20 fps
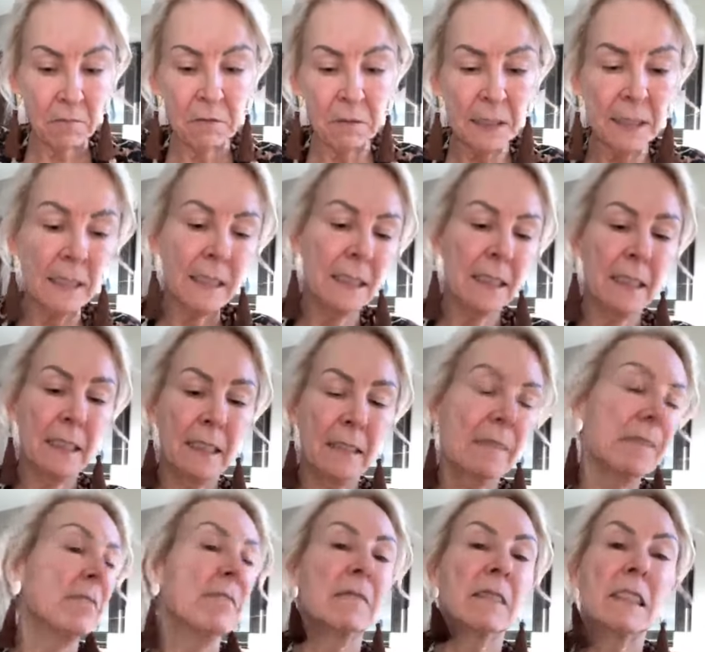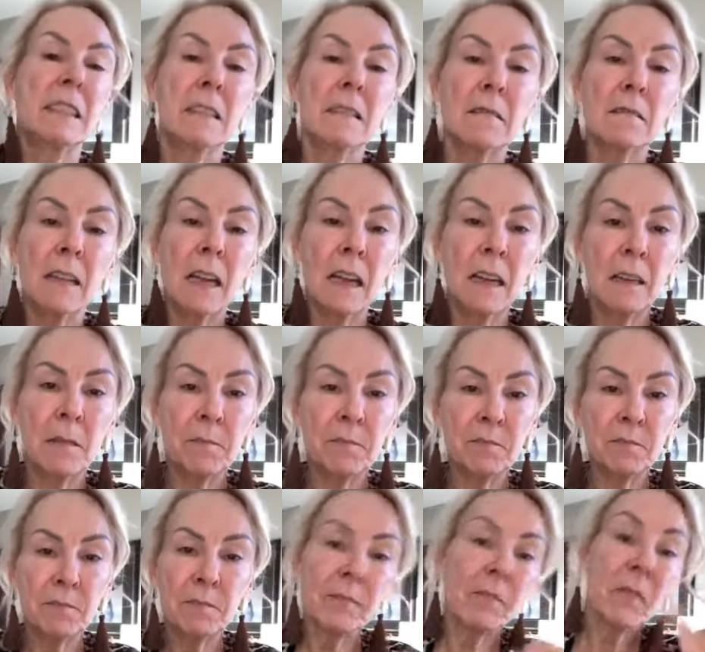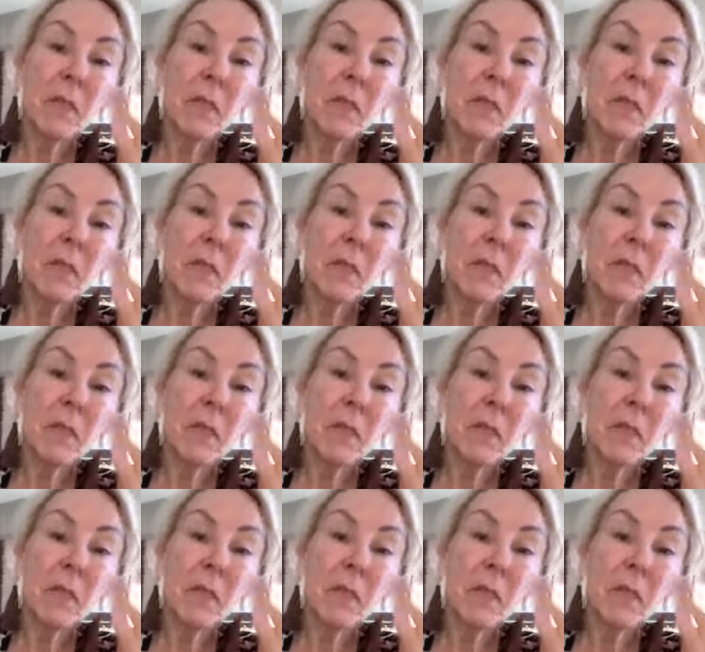really um,